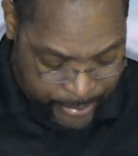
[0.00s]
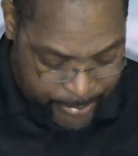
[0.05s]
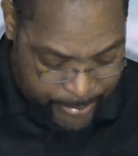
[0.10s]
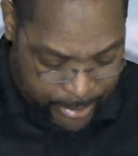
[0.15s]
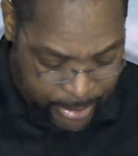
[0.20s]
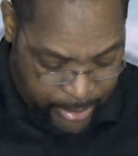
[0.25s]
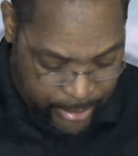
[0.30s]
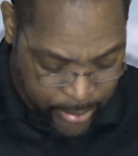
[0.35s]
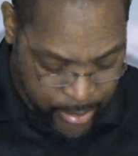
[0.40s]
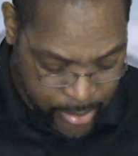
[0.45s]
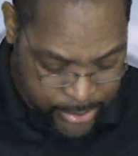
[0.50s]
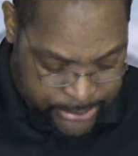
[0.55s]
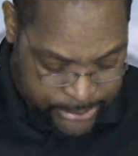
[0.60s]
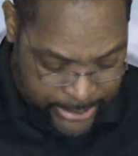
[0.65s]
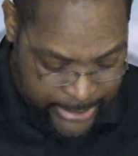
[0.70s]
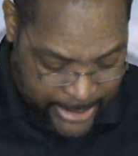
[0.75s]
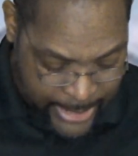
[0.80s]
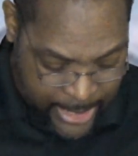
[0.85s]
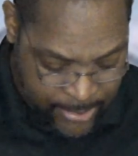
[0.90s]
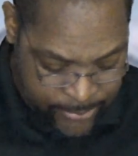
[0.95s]
but are
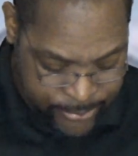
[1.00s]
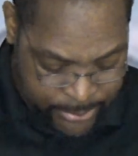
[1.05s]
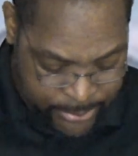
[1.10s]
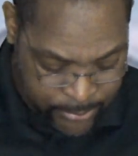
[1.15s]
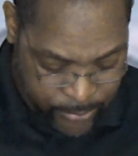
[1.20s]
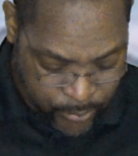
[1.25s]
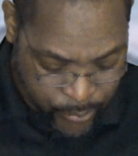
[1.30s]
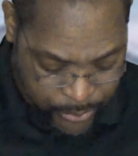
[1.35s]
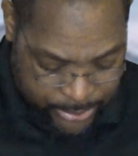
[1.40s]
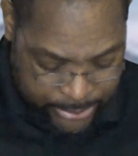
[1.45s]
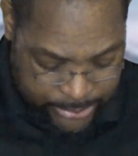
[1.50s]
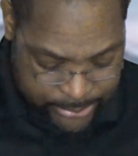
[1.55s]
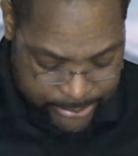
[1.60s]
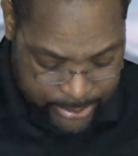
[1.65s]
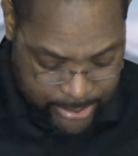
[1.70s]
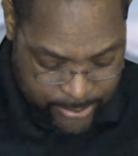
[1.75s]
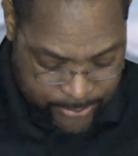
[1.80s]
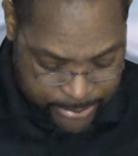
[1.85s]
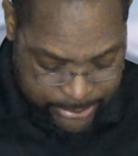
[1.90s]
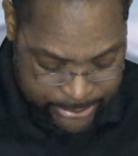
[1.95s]
largely absent when it
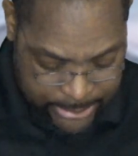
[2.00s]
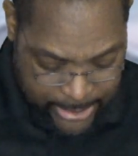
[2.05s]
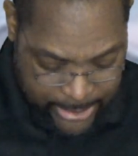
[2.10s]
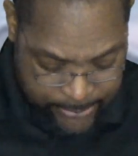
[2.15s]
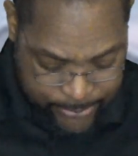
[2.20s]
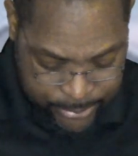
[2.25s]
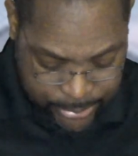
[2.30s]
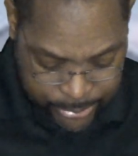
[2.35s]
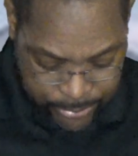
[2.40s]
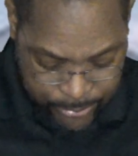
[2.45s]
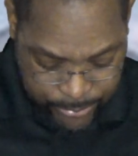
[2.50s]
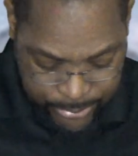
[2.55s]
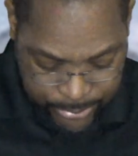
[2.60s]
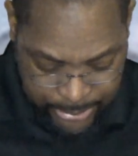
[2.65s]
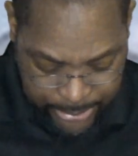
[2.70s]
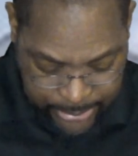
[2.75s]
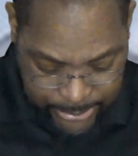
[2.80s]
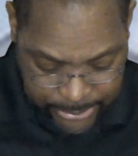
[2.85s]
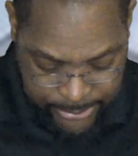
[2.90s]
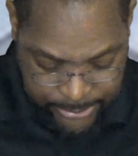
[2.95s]
comes time to do
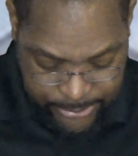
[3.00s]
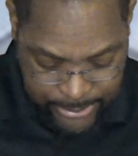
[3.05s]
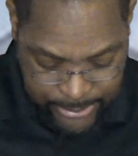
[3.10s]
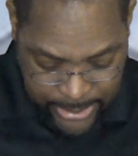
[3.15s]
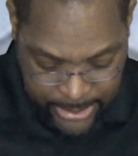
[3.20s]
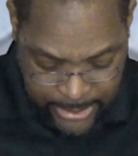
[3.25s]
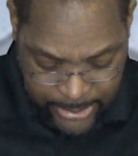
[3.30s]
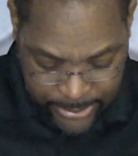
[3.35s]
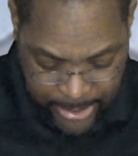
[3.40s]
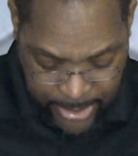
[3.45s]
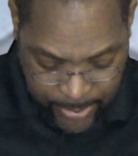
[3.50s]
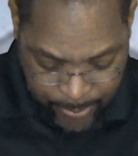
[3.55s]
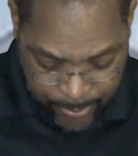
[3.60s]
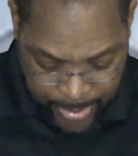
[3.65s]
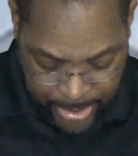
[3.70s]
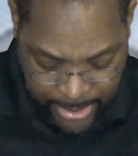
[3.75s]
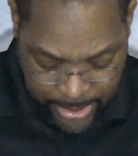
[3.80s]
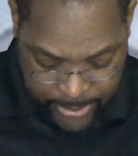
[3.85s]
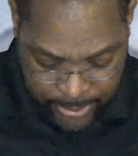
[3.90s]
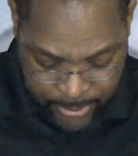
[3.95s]
things that
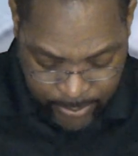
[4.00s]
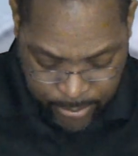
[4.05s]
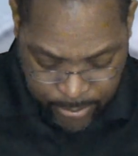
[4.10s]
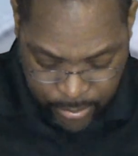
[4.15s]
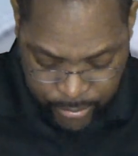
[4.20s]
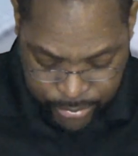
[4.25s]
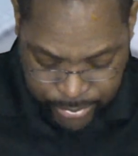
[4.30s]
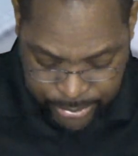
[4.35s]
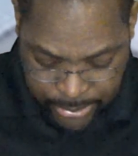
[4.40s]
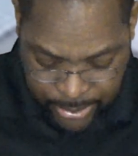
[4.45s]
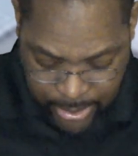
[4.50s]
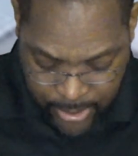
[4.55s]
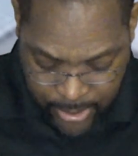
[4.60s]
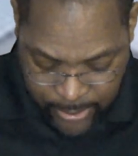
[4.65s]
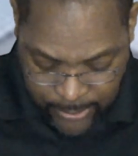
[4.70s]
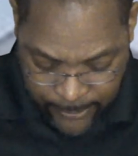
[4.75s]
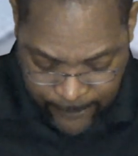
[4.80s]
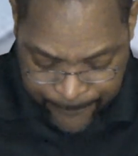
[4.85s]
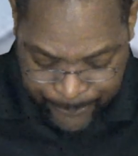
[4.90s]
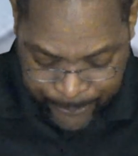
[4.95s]
matter most to
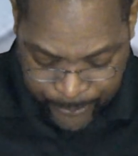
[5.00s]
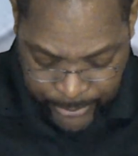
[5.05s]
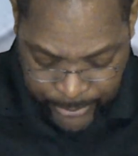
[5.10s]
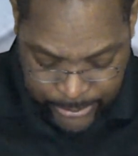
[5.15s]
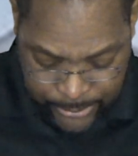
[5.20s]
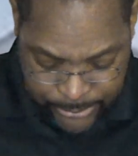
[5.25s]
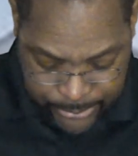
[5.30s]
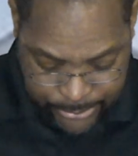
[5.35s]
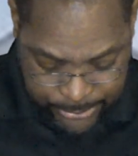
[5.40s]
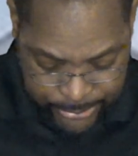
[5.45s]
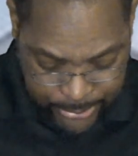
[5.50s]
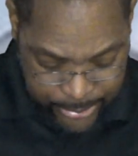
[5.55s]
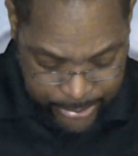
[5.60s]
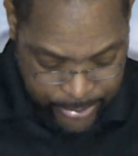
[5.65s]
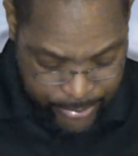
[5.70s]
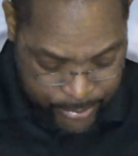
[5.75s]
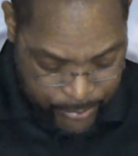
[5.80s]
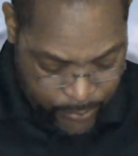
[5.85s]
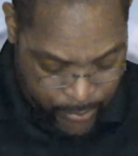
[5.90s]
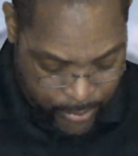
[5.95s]
God
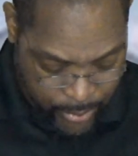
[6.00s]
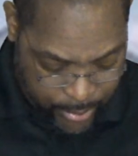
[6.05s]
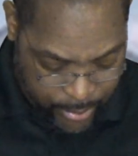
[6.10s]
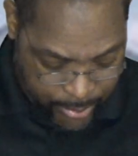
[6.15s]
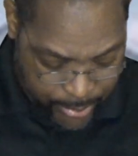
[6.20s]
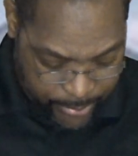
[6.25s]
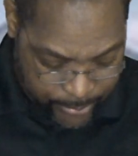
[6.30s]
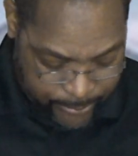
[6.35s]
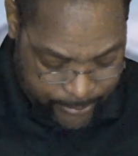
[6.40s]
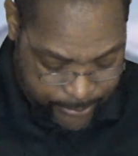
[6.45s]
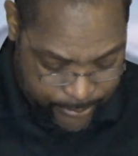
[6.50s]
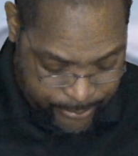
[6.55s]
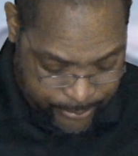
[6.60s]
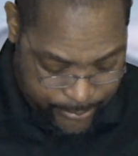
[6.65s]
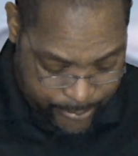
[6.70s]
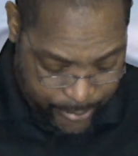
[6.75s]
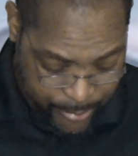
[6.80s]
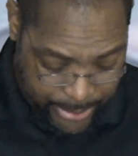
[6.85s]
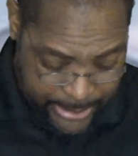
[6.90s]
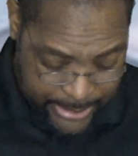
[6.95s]
studying the Word,
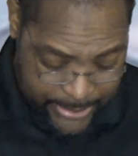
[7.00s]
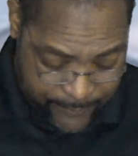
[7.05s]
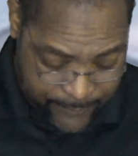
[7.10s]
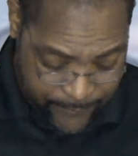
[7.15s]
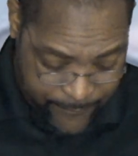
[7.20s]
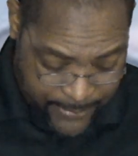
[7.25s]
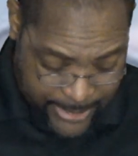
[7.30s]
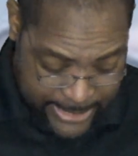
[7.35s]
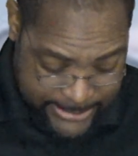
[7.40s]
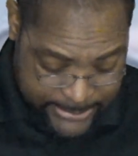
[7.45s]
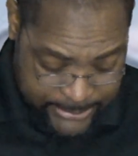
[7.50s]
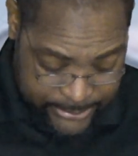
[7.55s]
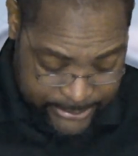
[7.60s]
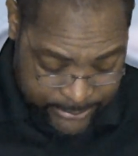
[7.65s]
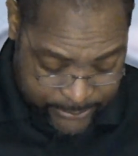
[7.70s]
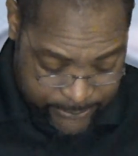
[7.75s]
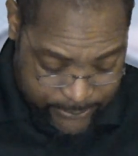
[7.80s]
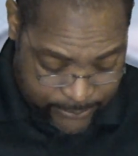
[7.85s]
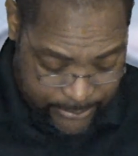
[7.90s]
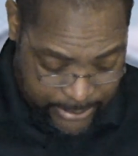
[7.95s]
praying and
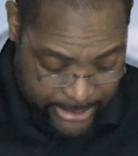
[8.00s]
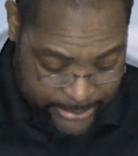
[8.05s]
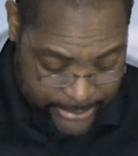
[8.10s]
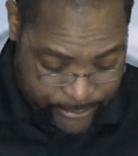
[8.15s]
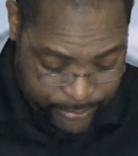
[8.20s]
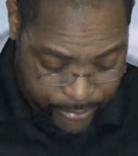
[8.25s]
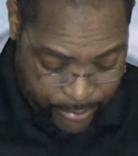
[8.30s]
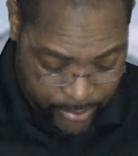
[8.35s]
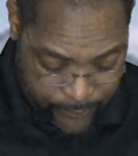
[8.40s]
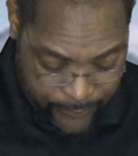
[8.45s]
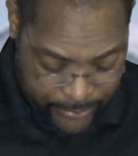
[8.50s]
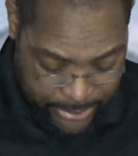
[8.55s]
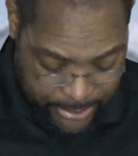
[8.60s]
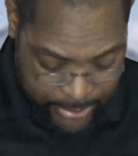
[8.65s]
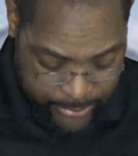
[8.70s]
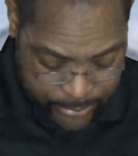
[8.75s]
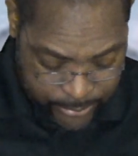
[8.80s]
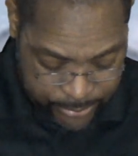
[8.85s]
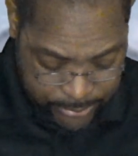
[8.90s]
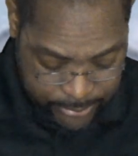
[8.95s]
fasting, and serving
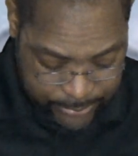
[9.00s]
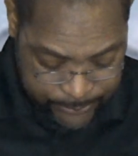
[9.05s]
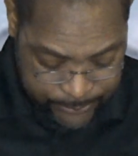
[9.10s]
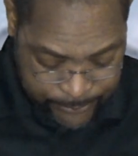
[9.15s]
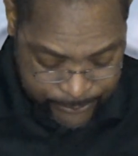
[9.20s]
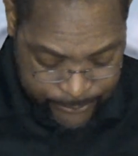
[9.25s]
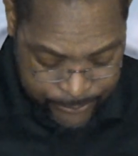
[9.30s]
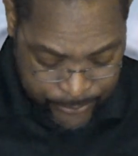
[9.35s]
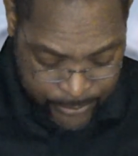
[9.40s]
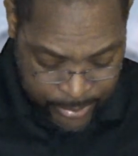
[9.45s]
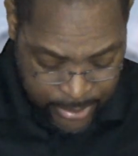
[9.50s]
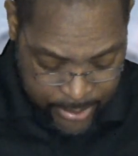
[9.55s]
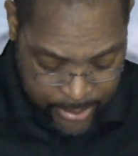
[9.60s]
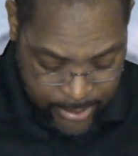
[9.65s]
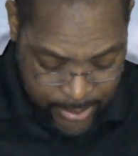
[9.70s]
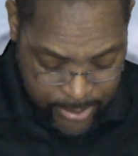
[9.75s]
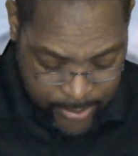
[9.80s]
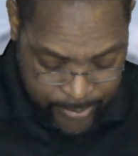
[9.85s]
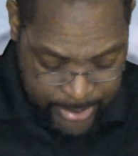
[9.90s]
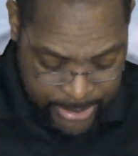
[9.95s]
others.
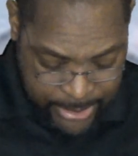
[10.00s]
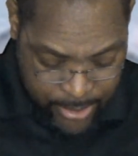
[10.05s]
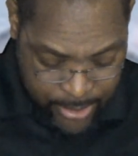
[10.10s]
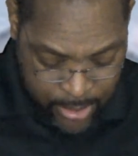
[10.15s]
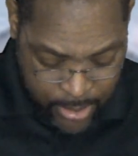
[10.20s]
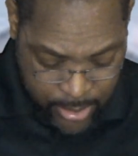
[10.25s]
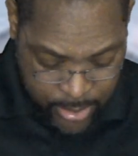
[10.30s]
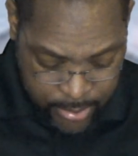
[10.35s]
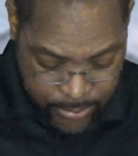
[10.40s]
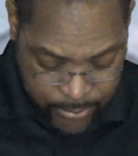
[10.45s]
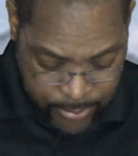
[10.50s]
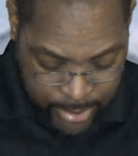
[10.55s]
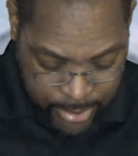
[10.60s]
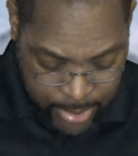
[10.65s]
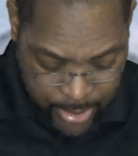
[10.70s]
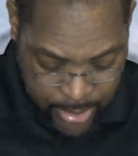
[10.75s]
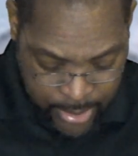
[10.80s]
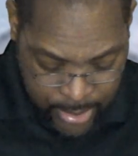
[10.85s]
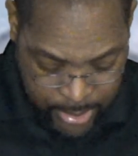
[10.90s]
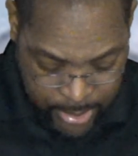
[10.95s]
Many call on
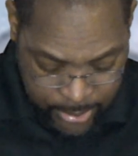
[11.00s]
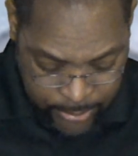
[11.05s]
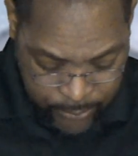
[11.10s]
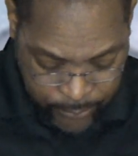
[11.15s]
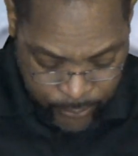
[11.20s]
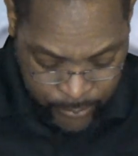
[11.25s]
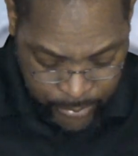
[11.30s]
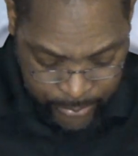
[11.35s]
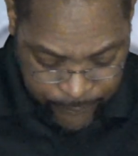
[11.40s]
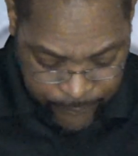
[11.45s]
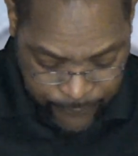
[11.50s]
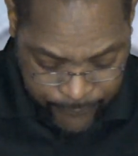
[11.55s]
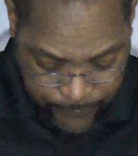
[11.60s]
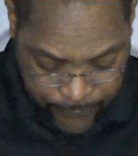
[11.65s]
God with